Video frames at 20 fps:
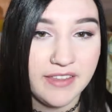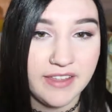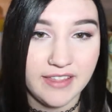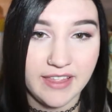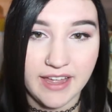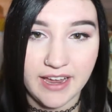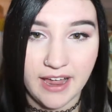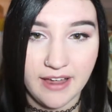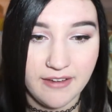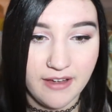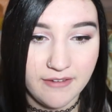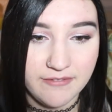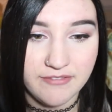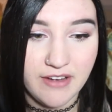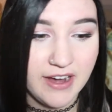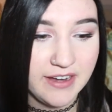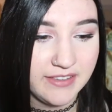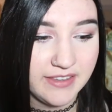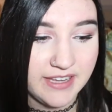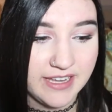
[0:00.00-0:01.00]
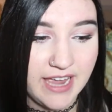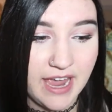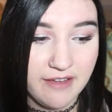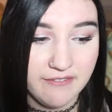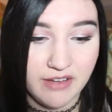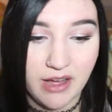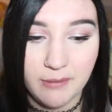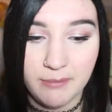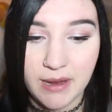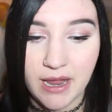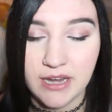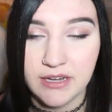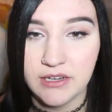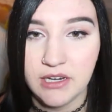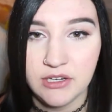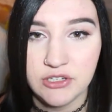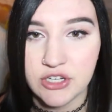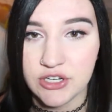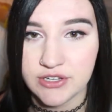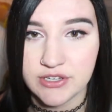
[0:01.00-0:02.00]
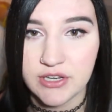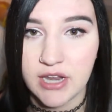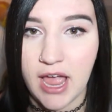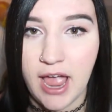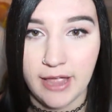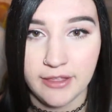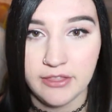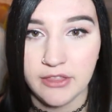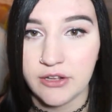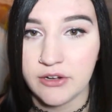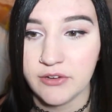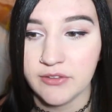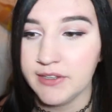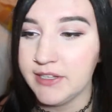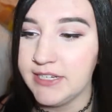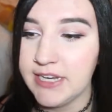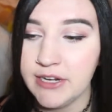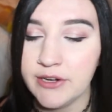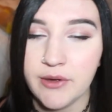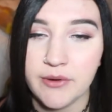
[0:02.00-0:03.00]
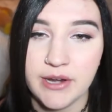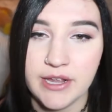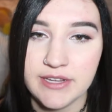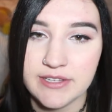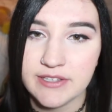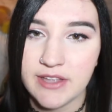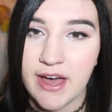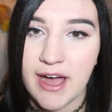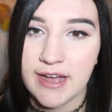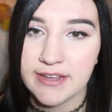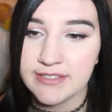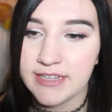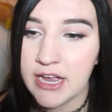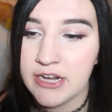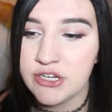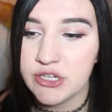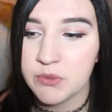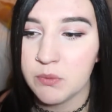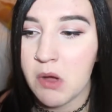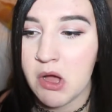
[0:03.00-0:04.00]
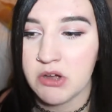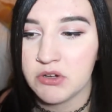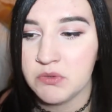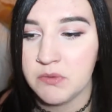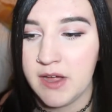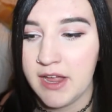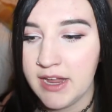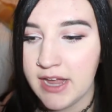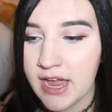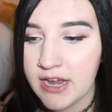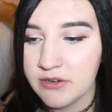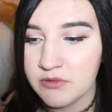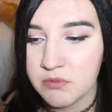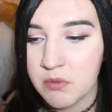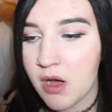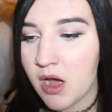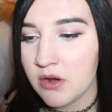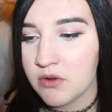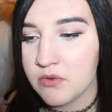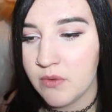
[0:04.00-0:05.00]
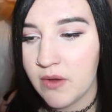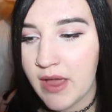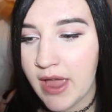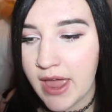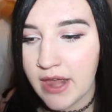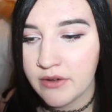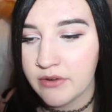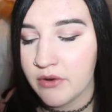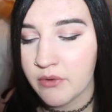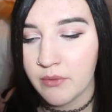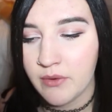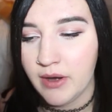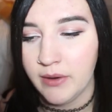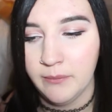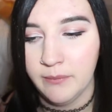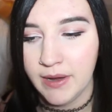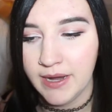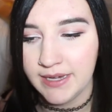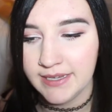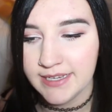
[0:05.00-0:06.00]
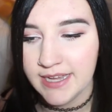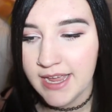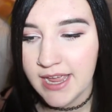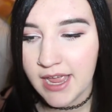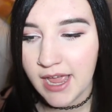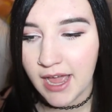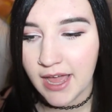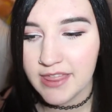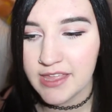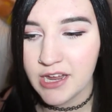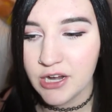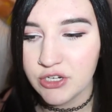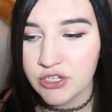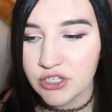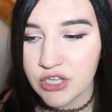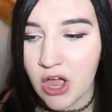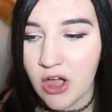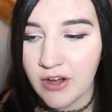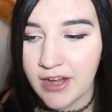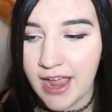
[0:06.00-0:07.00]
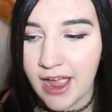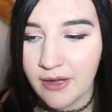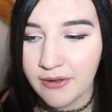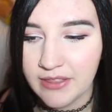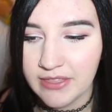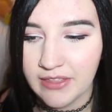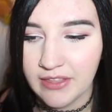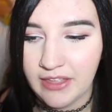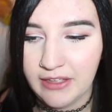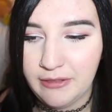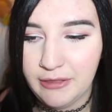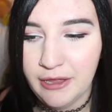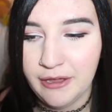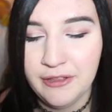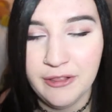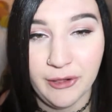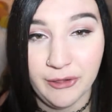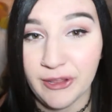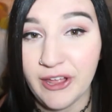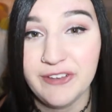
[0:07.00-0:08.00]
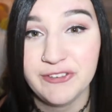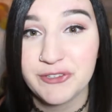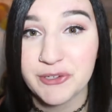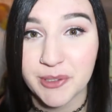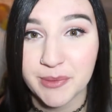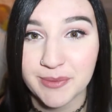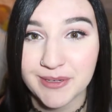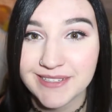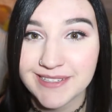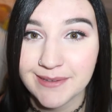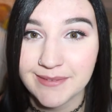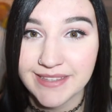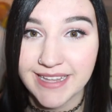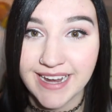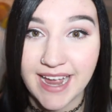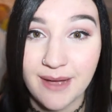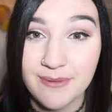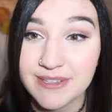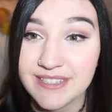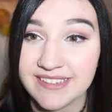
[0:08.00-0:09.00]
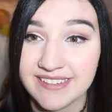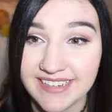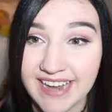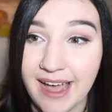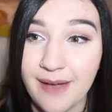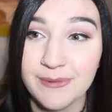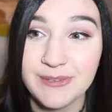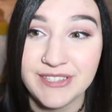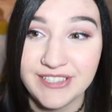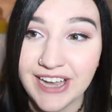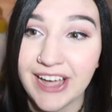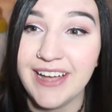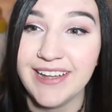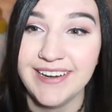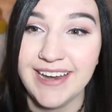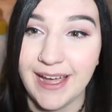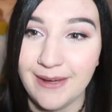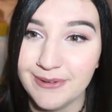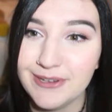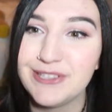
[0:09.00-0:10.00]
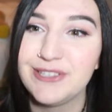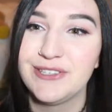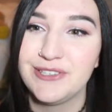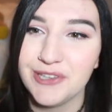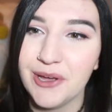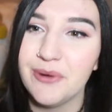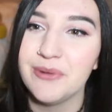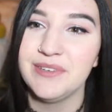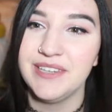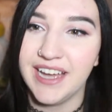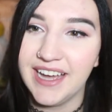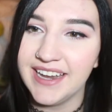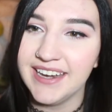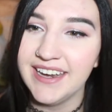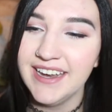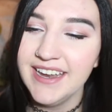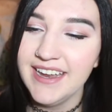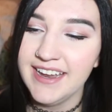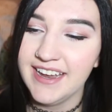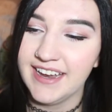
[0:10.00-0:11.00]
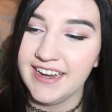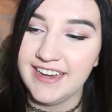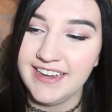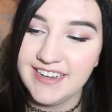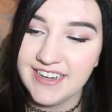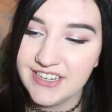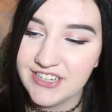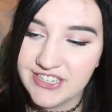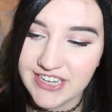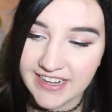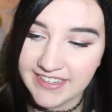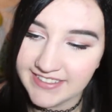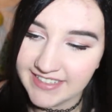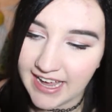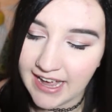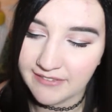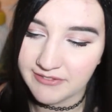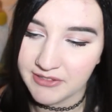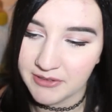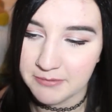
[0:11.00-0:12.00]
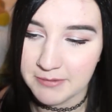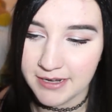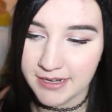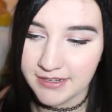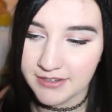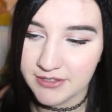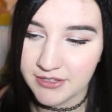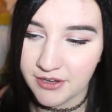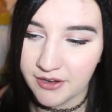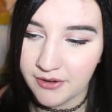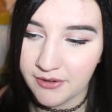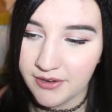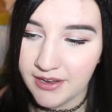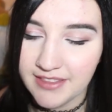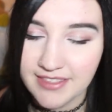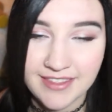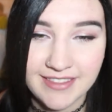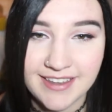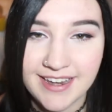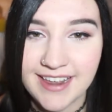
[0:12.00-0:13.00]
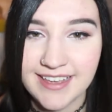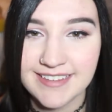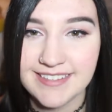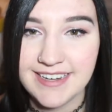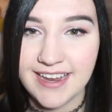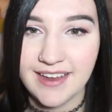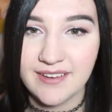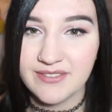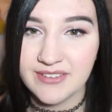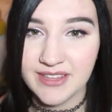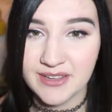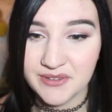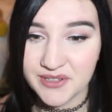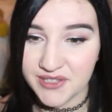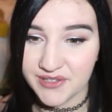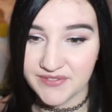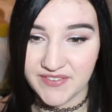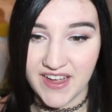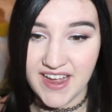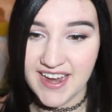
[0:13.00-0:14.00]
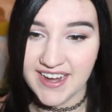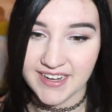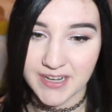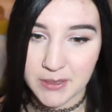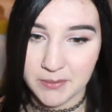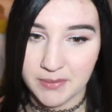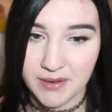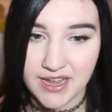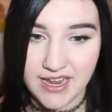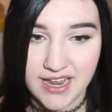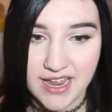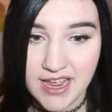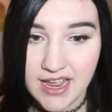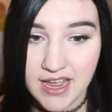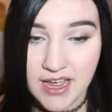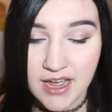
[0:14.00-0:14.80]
like I finally gave up, and I literally didn't go to his class. I just walked away. I don't know where I went. I think I just hung out in like the lunchroom or something. I was done. I was so done. And he didn't chase after me. So, and then the next day everything was fine. But